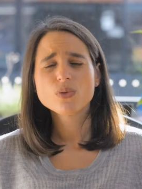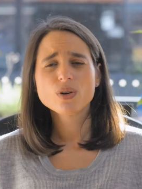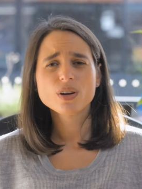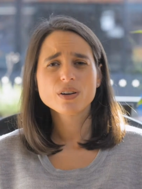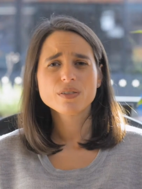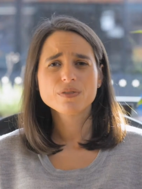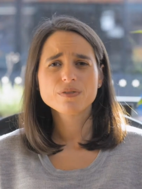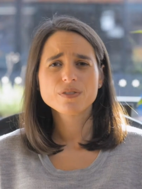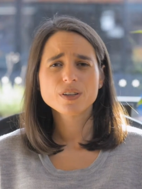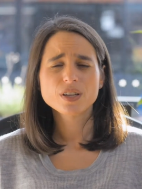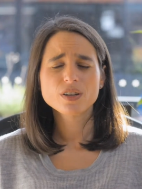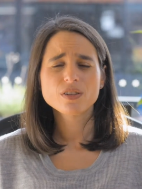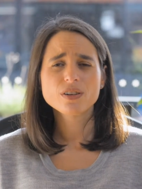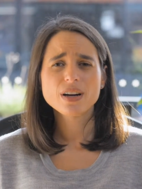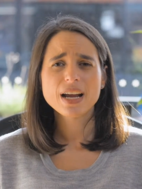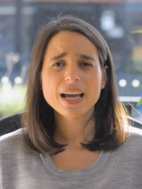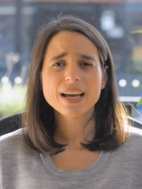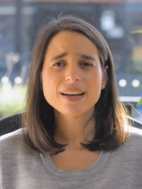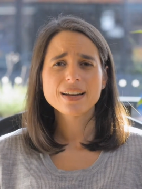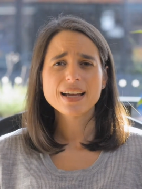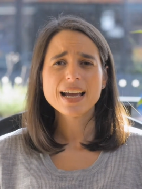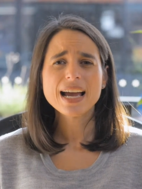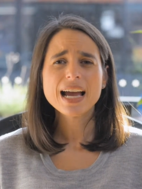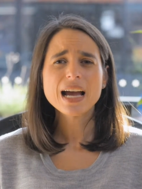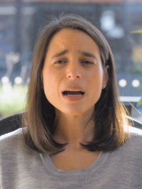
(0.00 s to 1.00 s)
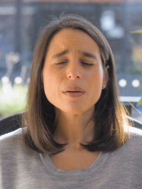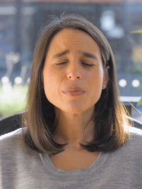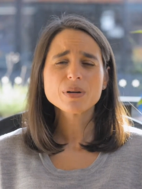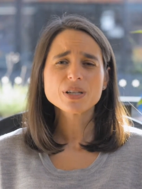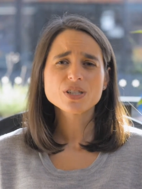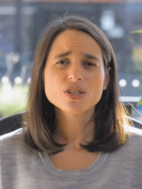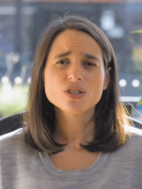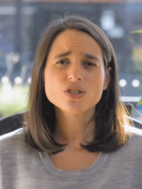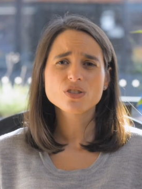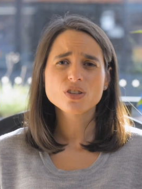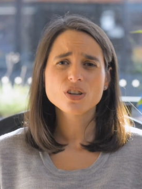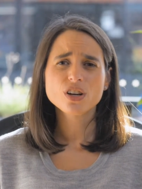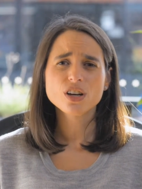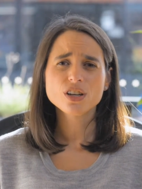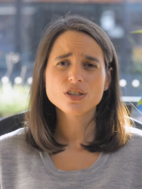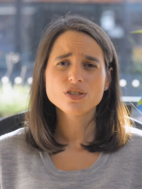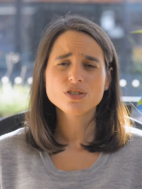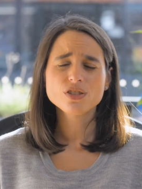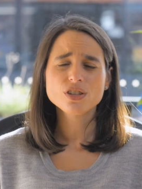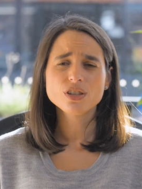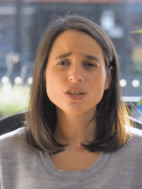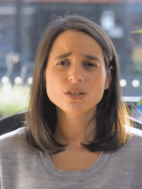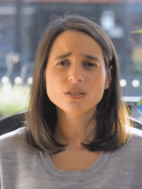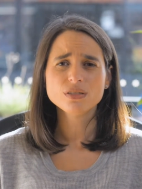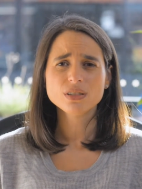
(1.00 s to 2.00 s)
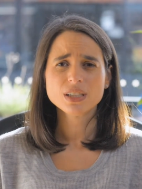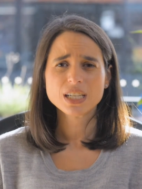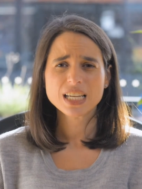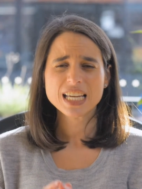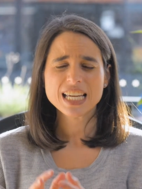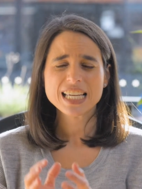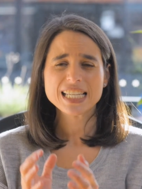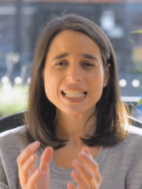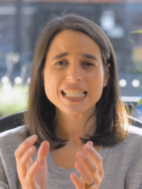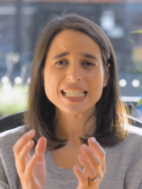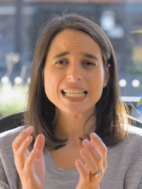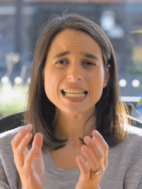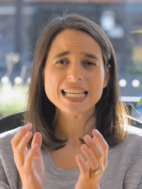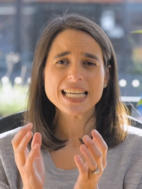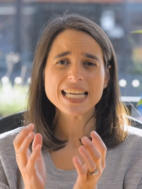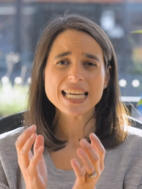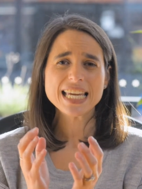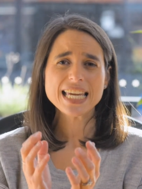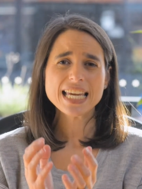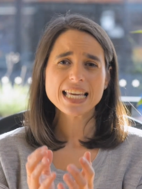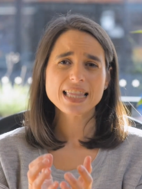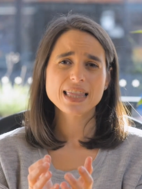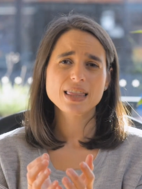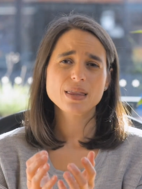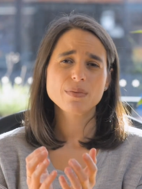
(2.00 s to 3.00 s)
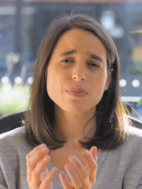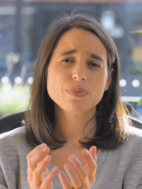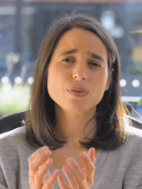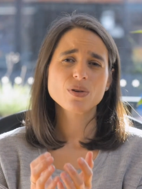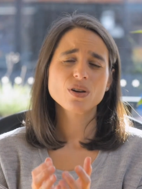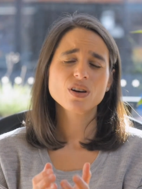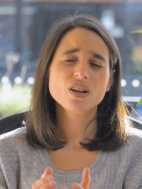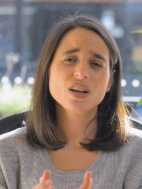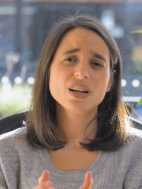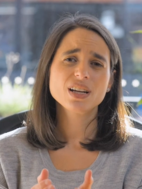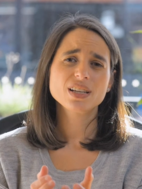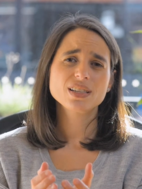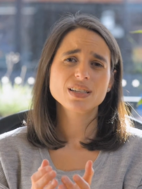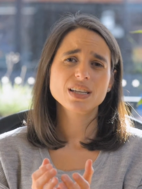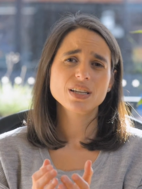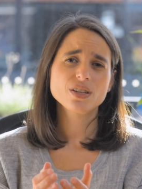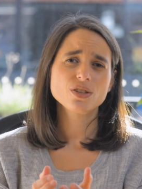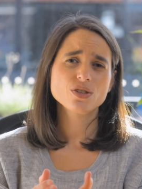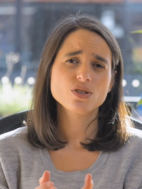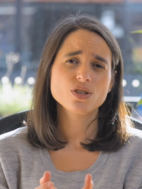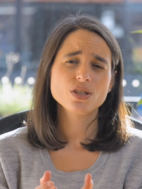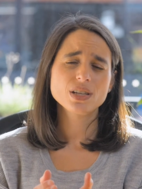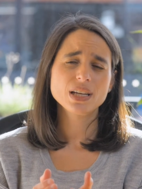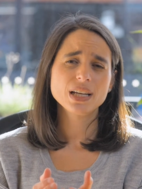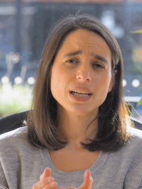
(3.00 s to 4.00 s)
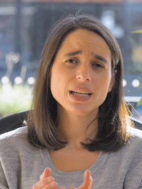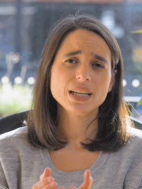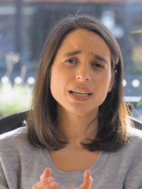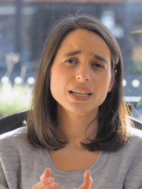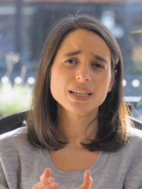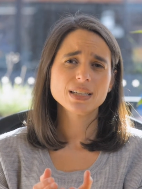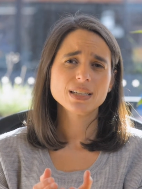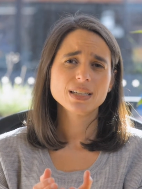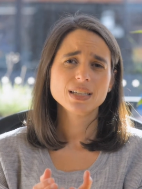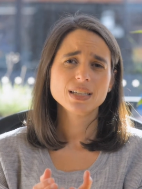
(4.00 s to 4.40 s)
want to figure out how much it's cost you to get the product that you're selling.